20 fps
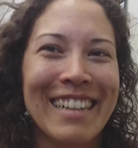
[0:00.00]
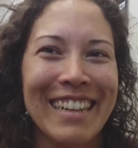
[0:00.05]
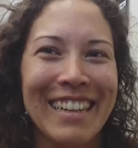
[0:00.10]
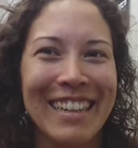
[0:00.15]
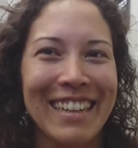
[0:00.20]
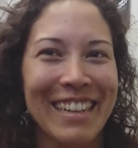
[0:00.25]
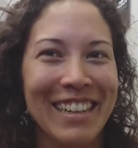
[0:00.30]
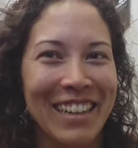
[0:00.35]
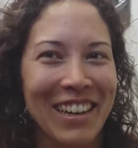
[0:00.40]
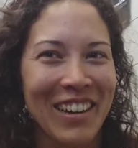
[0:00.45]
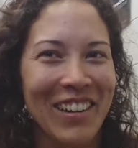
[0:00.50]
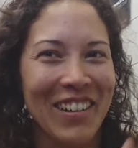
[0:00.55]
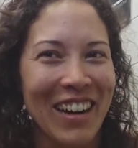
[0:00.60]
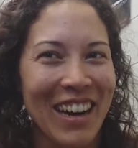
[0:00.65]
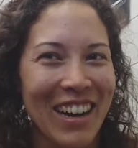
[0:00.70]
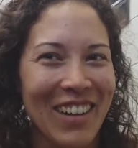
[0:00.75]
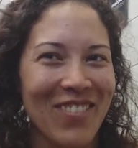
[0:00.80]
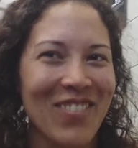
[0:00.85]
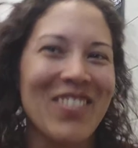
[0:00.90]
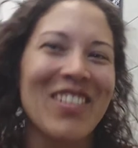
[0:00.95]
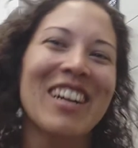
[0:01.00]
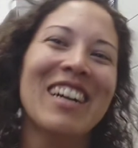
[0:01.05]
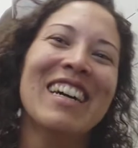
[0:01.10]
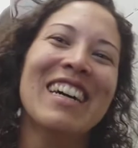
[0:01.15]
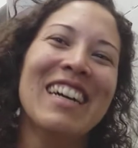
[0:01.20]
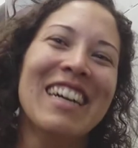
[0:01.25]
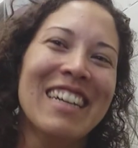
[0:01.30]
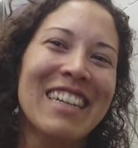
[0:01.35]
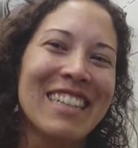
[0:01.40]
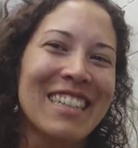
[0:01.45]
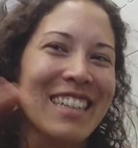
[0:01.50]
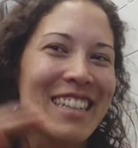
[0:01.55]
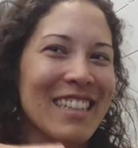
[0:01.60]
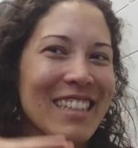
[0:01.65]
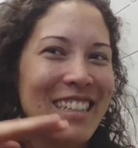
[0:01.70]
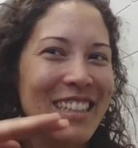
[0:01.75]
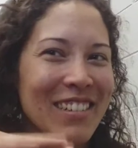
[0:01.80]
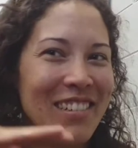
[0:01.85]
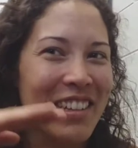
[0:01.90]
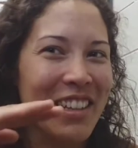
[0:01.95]
need to go up
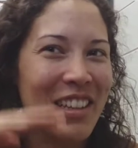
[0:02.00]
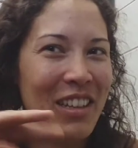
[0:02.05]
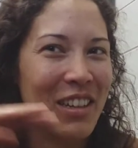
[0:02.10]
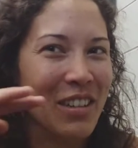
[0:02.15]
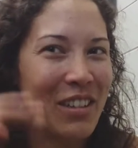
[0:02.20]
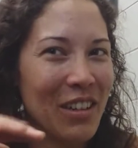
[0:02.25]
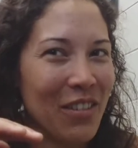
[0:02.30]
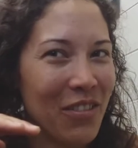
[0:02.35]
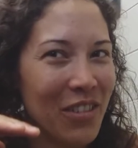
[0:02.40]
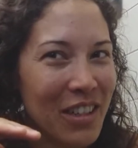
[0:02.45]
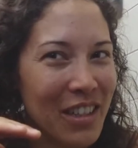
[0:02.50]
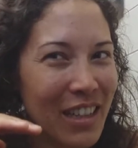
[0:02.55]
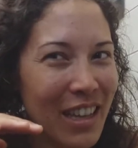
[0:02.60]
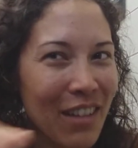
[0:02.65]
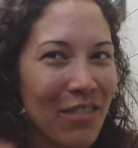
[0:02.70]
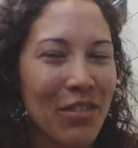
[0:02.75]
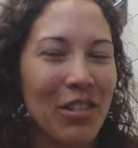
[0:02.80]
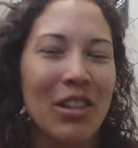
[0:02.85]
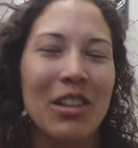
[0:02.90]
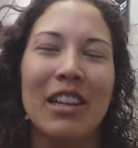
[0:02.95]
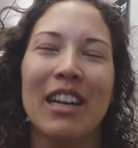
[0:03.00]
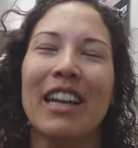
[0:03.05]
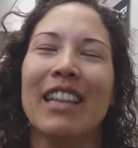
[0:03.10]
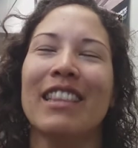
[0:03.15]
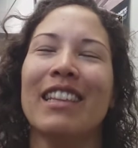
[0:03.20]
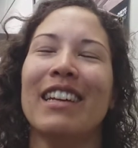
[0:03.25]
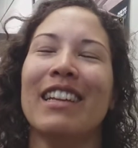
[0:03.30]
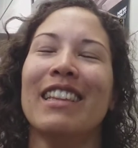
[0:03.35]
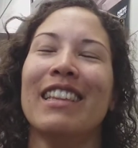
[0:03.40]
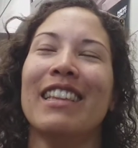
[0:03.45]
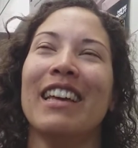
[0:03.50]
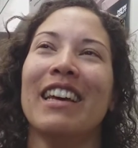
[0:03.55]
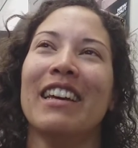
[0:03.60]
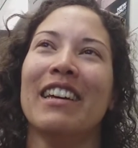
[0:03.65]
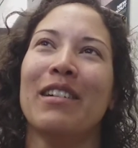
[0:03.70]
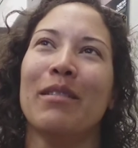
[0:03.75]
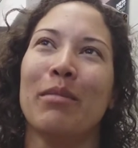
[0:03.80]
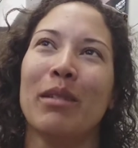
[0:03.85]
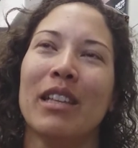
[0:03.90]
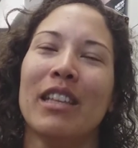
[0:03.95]
just to a little different level, and then
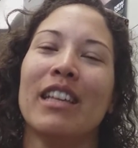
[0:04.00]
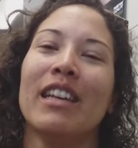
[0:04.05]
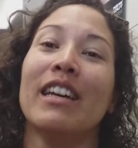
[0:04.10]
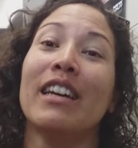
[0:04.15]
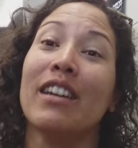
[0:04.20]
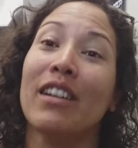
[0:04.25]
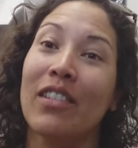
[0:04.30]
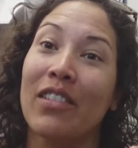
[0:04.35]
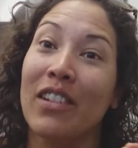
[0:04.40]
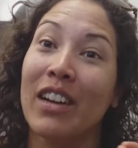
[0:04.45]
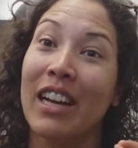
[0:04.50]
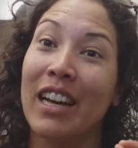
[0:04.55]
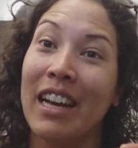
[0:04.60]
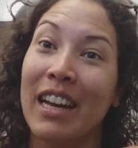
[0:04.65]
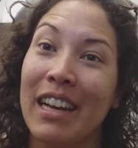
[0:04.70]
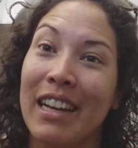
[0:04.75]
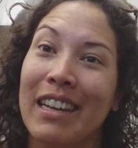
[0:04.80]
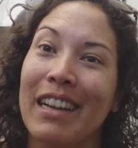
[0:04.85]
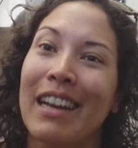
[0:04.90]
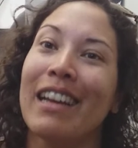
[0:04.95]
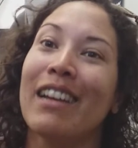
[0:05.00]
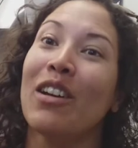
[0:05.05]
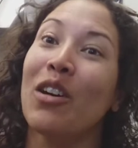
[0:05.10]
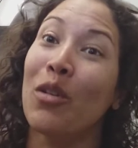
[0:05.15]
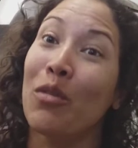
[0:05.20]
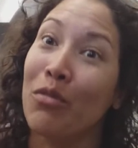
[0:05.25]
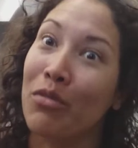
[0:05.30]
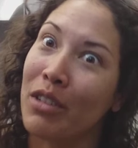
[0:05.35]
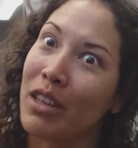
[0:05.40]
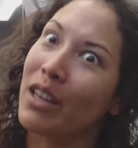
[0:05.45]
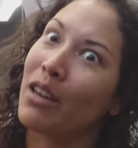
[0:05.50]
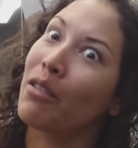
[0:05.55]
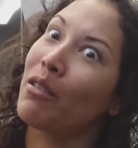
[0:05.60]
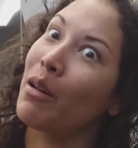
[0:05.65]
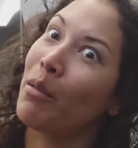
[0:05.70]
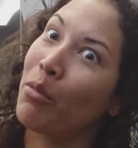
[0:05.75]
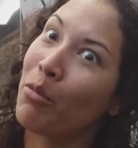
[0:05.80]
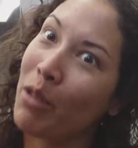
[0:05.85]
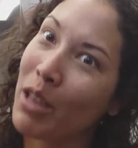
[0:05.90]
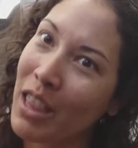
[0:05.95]
they'll be like, okay, and hopefully go
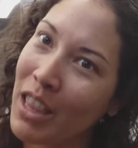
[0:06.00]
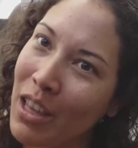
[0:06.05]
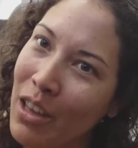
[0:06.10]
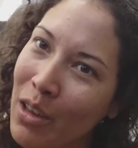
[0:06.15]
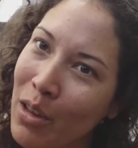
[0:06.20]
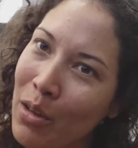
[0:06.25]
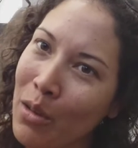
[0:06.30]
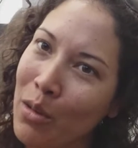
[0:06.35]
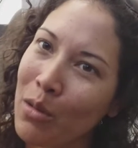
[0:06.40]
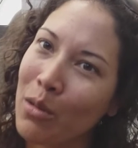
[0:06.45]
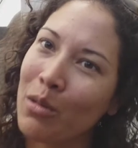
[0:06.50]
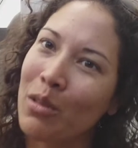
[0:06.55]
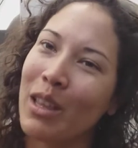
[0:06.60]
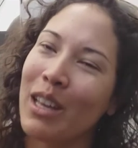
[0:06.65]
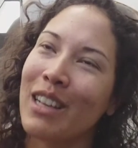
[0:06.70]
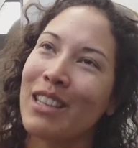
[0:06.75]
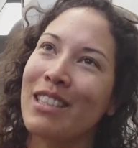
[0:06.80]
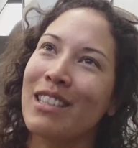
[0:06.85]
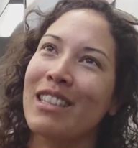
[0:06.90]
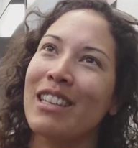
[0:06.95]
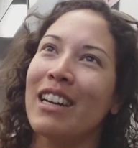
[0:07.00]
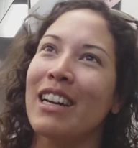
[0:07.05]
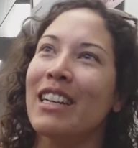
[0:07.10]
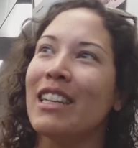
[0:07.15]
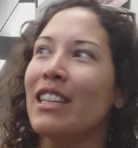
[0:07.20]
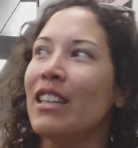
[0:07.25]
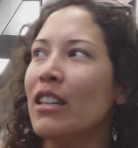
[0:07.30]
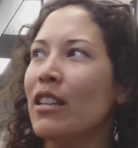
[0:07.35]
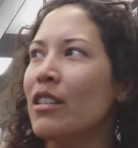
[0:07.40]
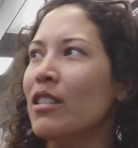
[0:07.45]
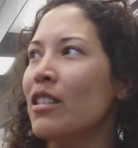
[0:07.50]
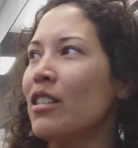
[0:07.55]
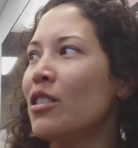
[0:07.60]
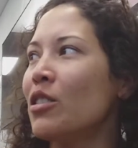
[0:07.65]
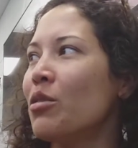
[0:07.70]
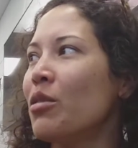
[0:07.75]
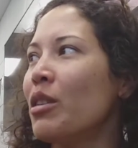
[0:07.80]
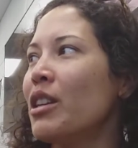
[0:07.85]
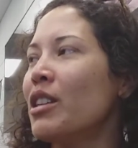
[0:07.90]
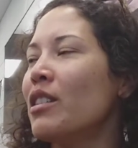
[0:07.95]
up with you. That's the ideal
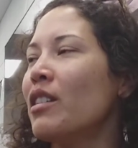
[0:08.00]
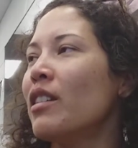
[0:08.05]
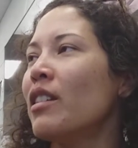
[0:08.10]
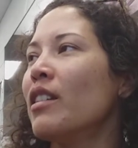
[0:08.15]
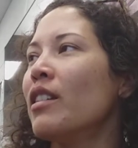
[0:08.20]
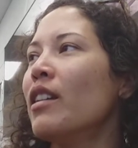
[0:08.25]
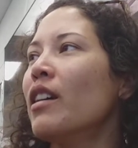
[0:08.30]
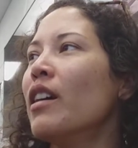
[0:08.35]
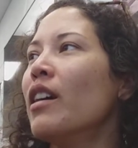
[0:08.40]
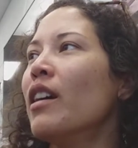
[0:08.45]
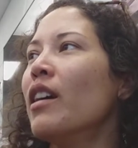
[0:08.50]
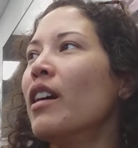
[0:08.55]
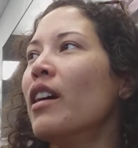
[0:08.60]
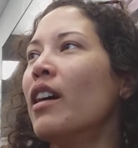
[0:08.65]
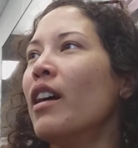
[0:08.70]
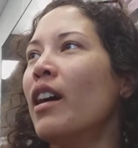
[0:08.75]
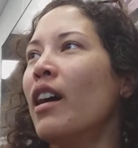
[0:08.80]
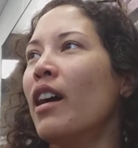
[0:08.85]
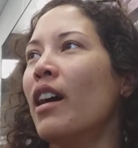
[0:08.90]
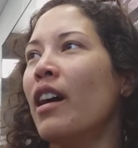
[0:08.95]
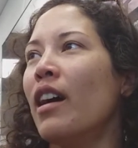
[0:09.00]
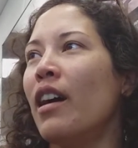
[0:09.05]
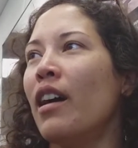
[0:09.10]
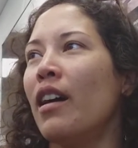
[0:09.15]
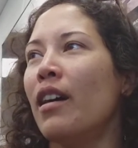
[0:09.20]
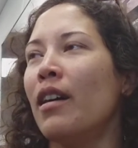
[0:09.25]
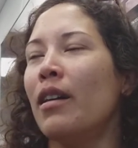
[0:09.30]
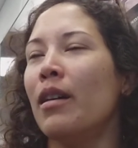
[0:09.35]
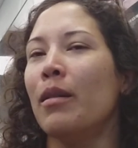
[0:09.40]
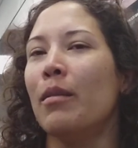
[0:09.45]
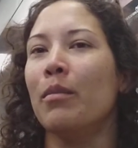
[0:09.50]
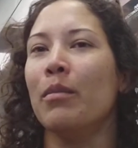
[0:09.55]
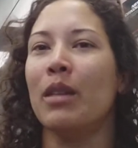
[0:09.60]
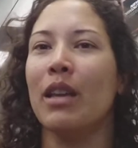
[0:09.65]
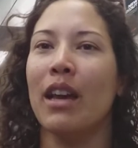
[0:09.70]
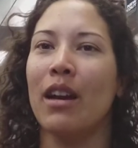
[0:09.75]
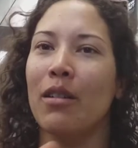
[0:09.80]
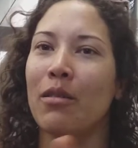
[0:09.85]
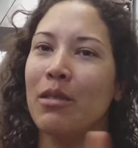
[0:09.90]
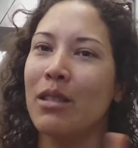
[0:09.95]
situation.
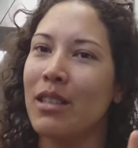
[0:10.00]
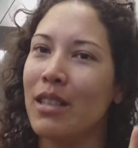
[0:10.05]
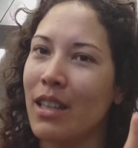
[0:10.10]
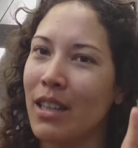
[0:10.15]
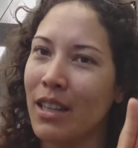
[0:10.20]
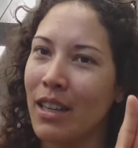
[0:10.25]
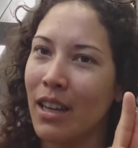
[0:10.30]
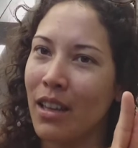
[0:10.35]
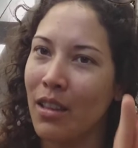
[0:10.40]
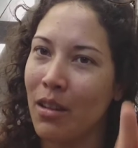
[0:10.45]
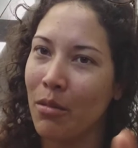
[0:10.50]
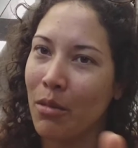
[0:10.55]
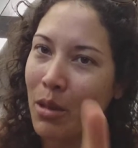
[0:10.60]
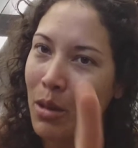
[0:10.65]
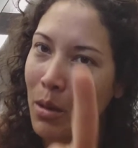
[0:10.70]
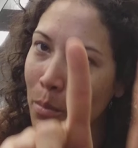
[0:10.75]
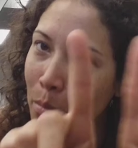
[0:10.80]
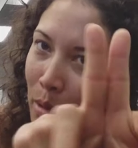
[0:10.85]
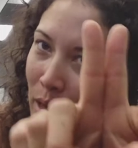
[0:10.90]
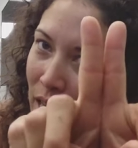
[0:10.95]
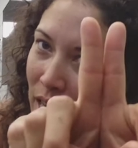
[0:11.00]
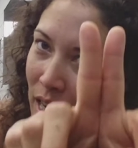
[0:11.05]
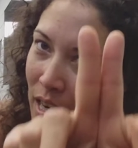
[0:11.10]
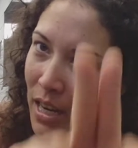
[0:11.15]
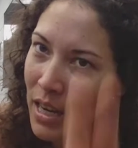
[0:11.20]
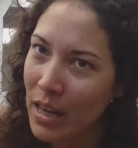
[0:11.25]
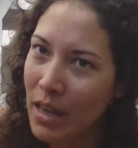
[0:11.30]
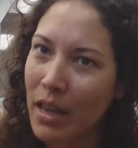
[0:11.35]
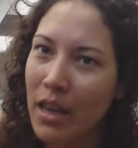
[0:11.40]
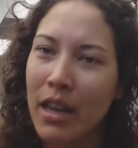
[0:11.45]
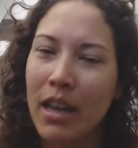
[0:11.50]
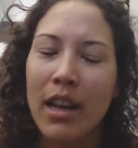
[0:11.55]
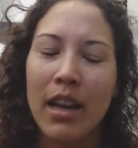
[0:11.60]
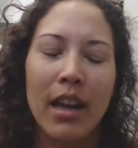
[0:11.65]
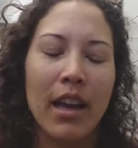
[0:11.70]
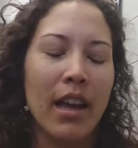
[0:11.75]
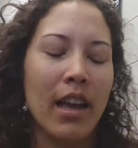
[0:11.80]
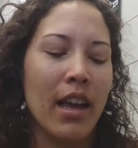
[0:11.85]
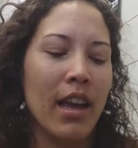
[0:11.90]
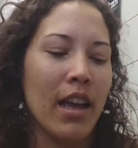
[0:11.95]
Yeah, always stick together with your buddy,
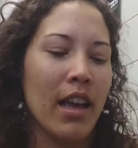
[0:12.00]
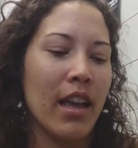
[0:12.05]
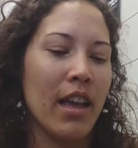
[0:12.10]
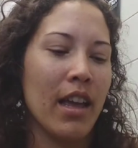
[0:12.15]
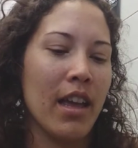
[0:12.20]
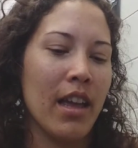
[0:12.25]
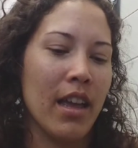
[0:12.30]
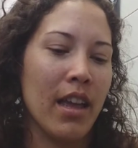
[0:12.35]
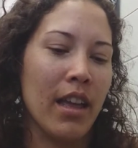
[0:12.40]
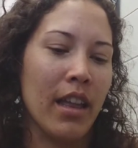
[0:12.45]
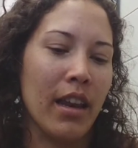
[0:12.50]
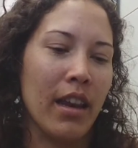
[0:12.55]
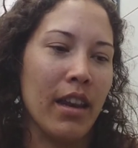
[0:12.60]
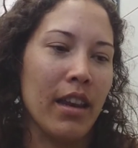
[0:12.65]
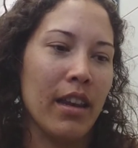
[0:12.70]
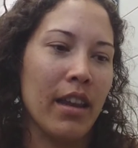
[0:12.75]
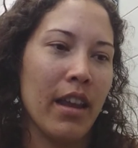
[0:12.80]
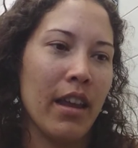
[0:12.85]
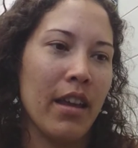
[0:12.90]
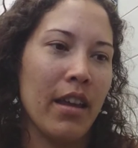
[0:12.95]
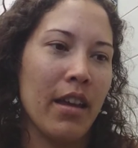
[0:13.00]
and